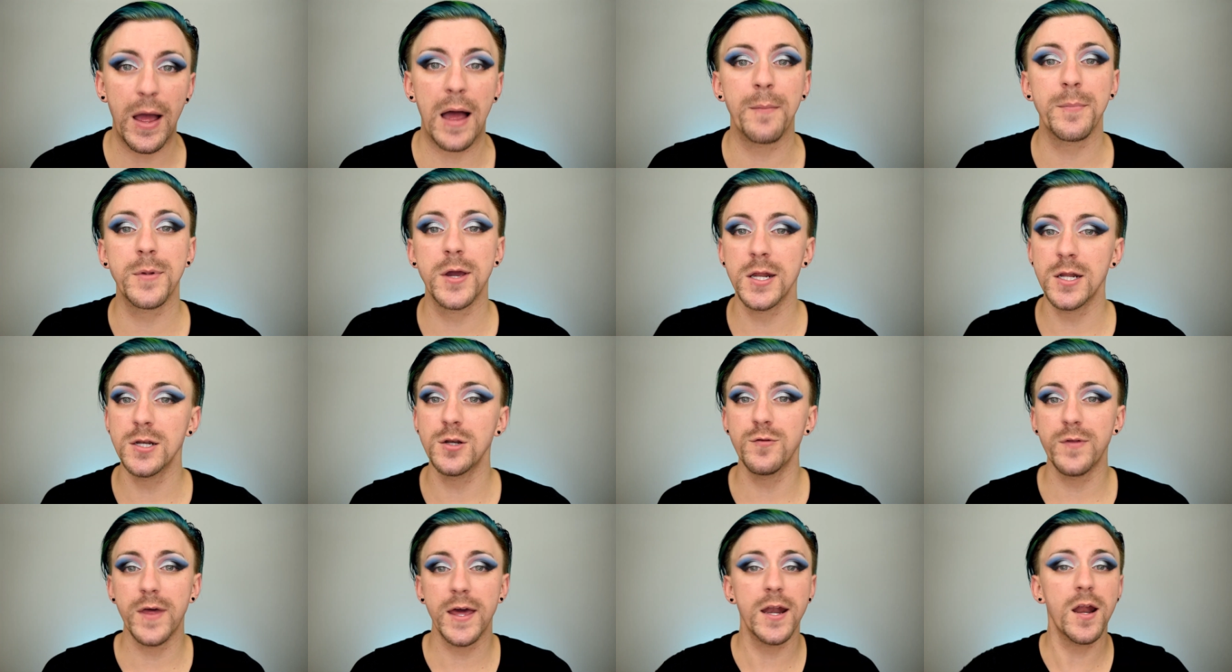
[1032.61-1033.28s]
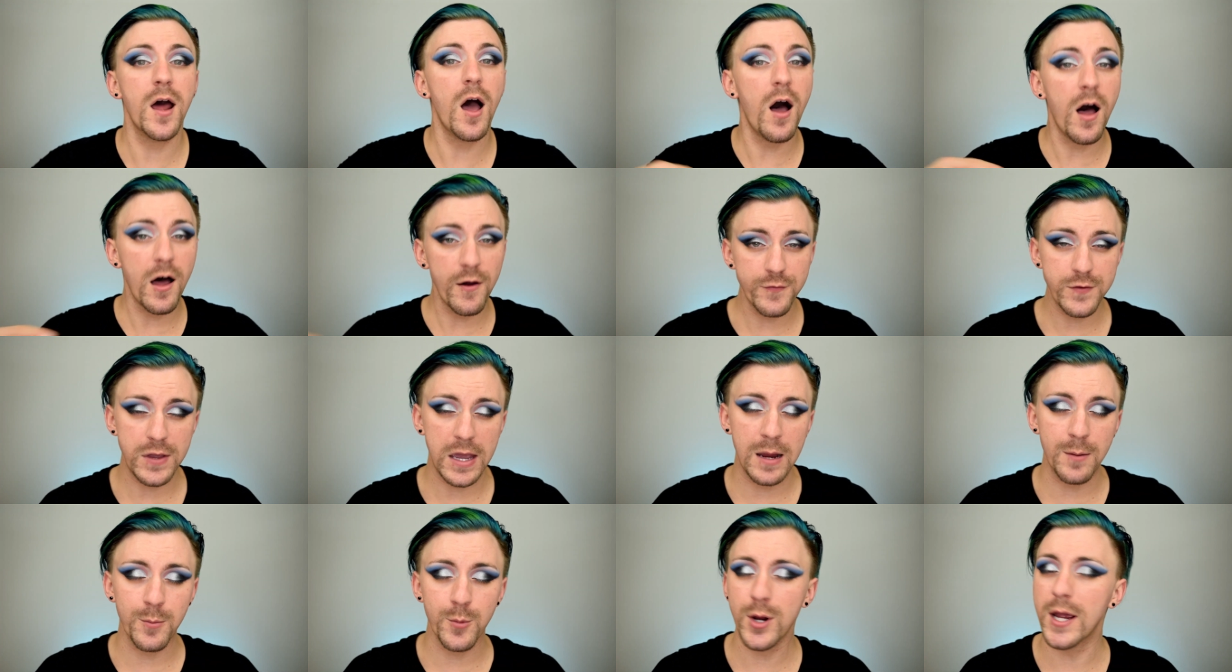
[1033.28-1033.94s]
I'm gonna do that off
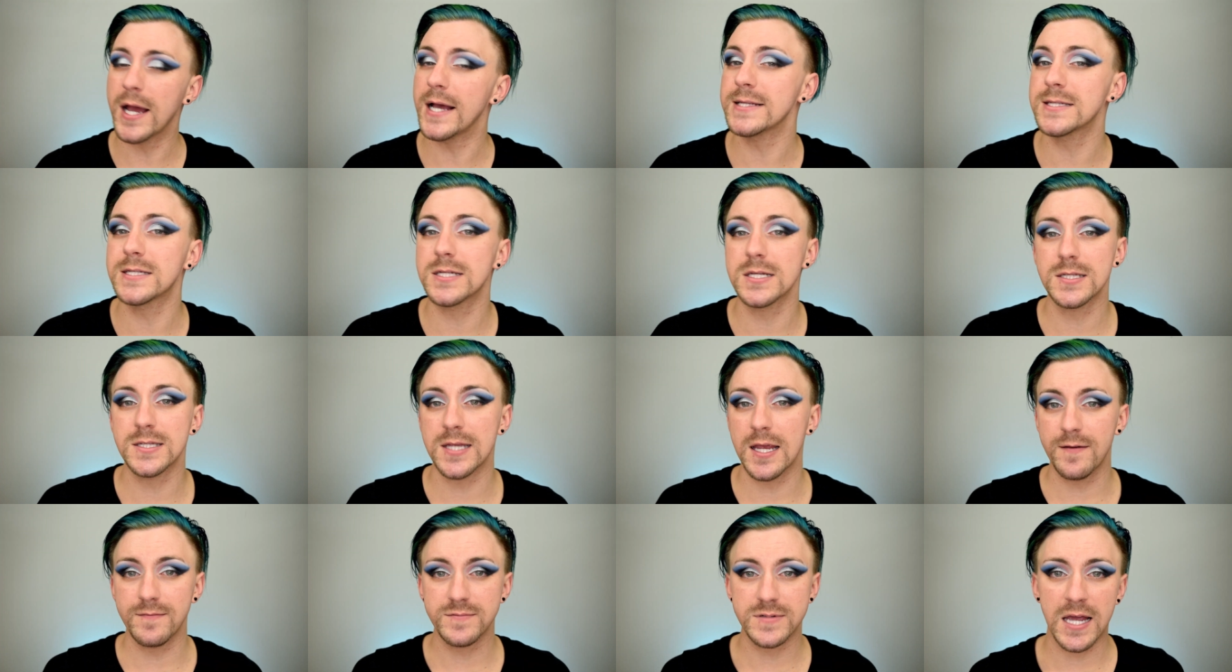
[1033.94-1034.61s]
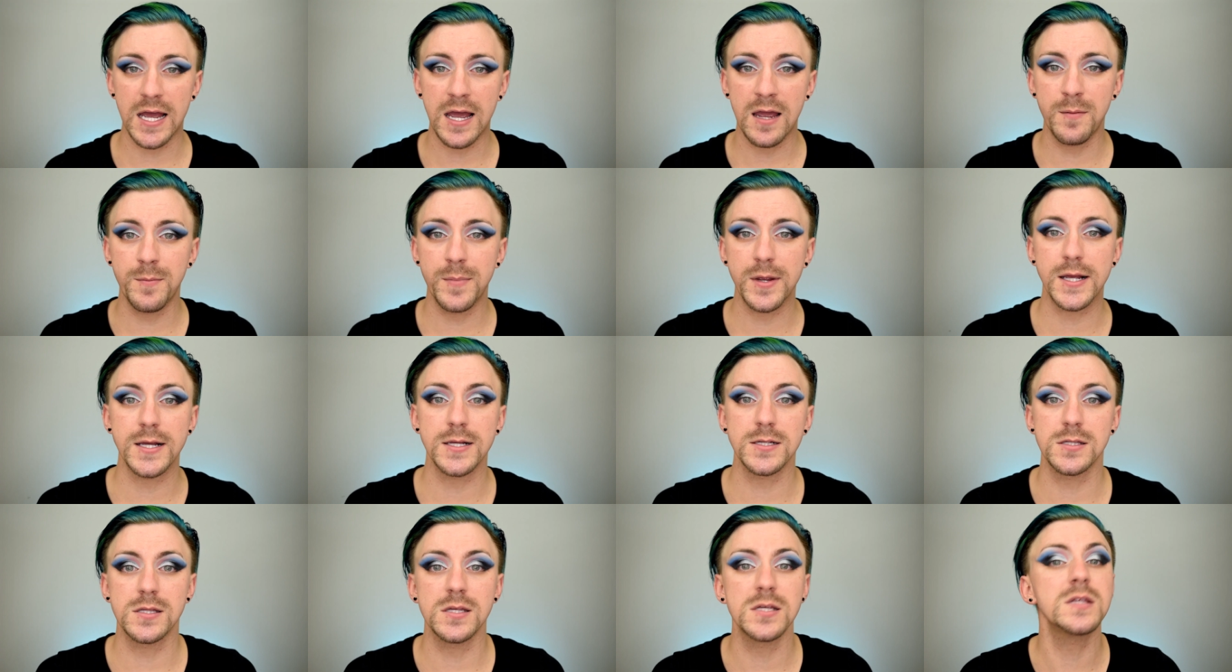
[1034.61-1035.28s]
camera as to save time
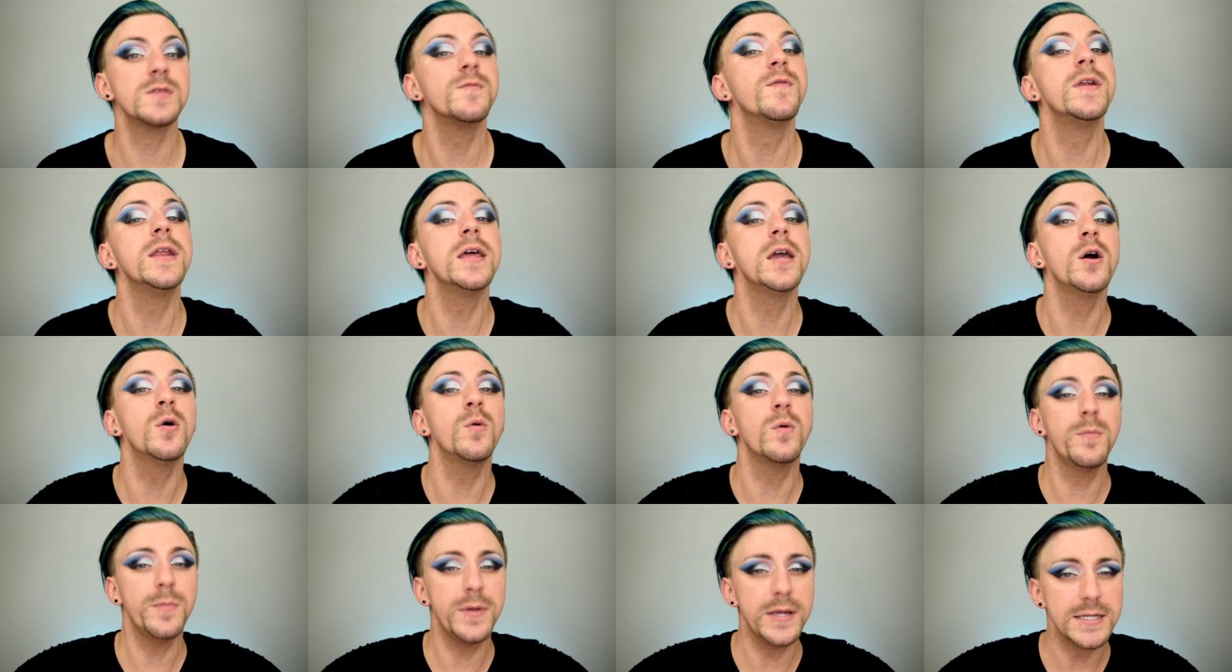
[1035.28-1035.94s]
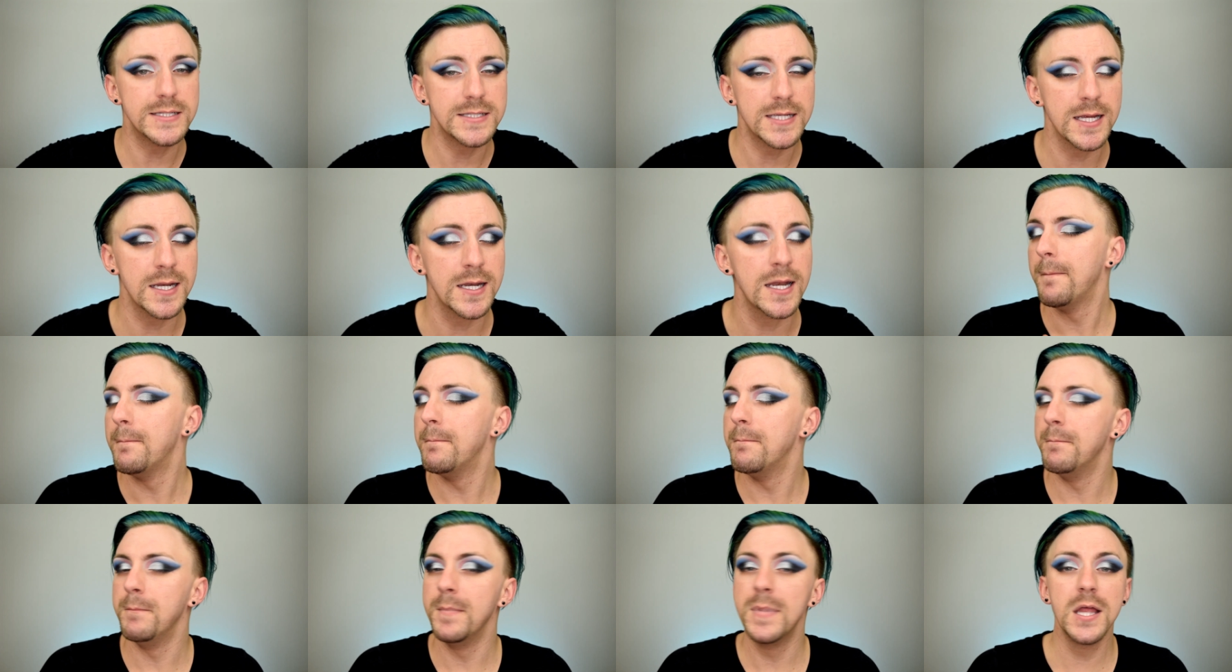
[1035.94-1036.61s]
because this video would be 10
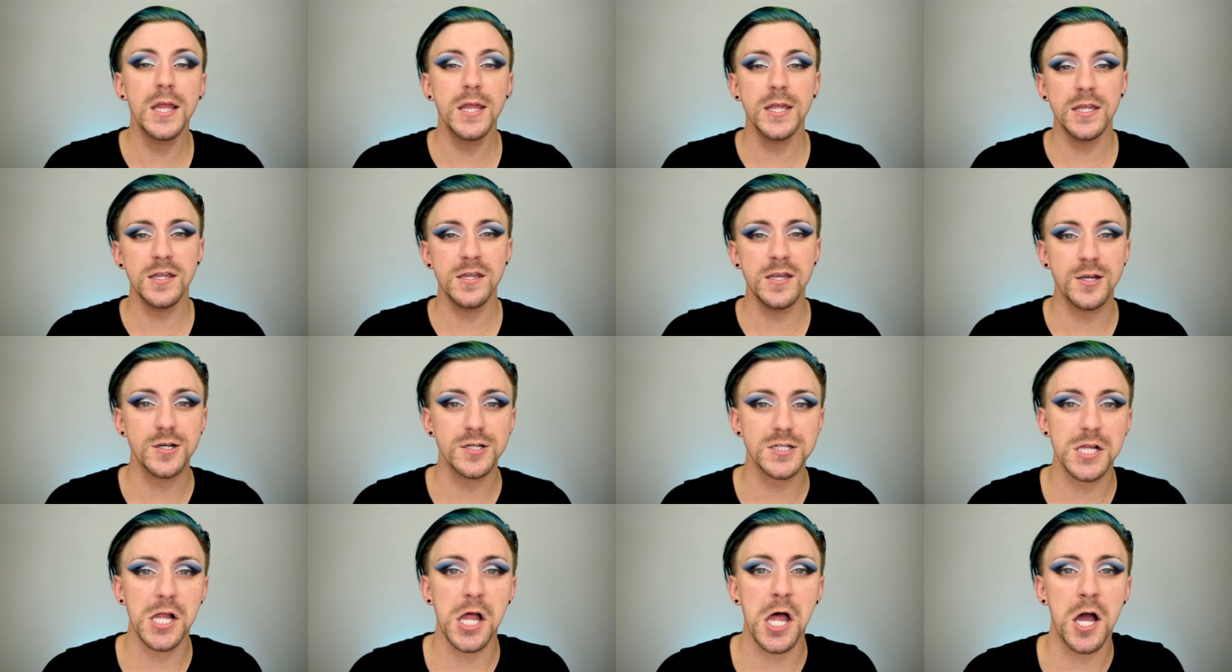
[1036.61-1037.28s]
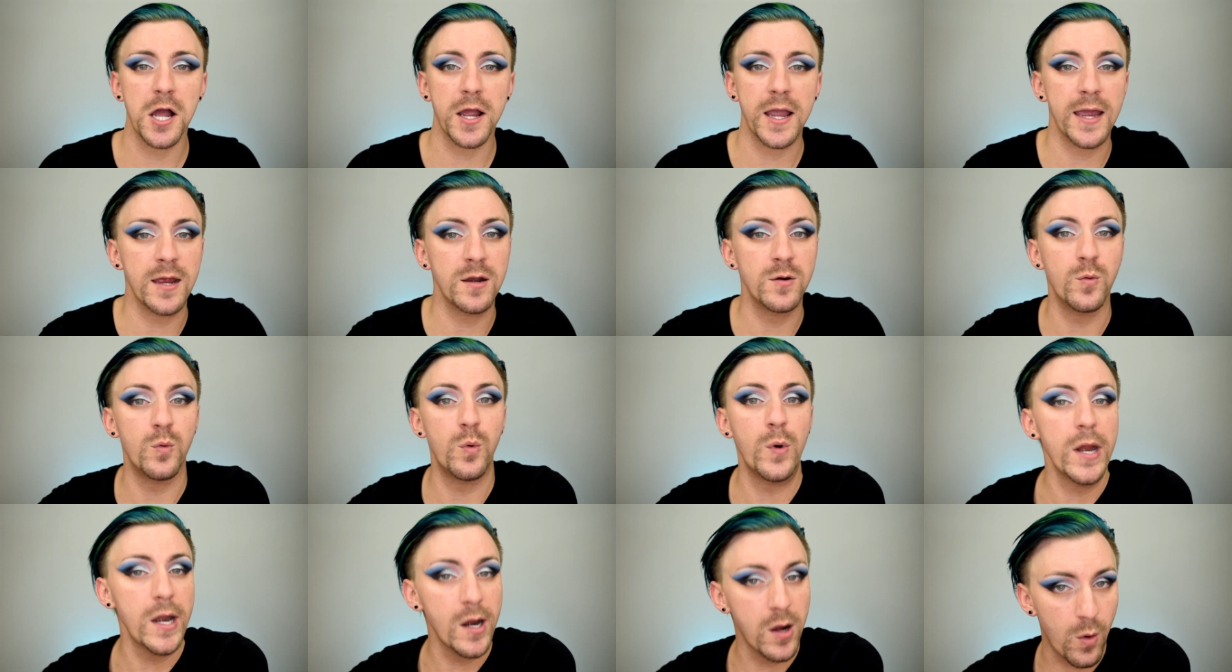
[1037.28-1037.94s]
million years long
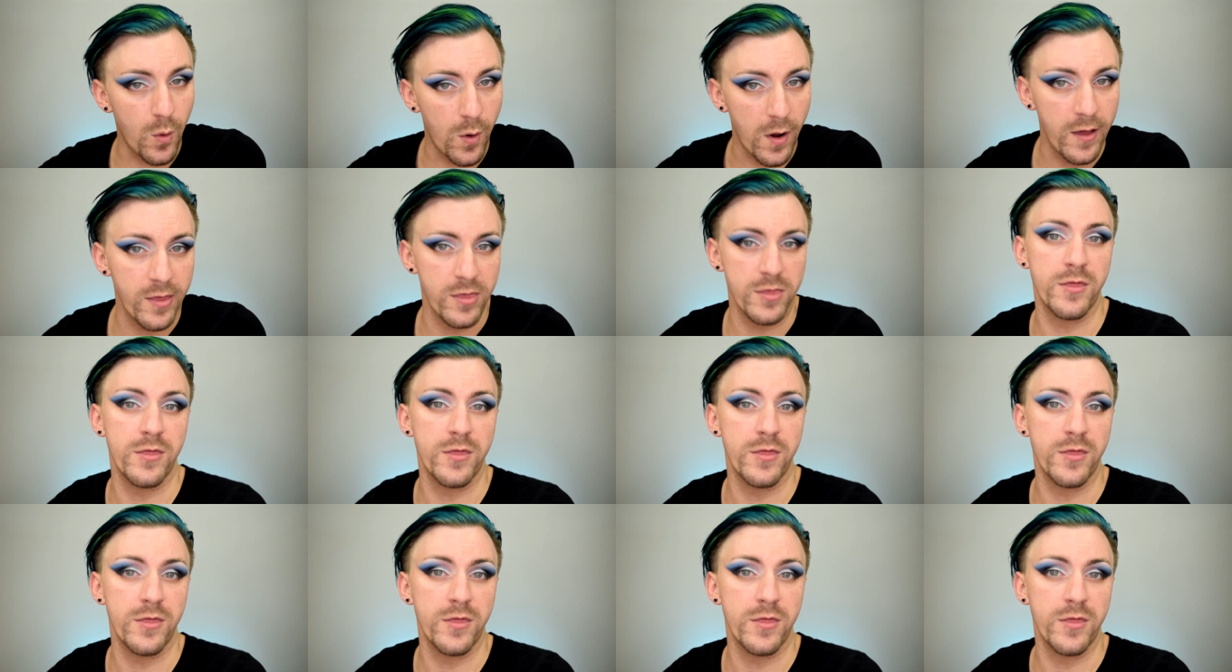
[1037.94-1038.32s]
and we don't want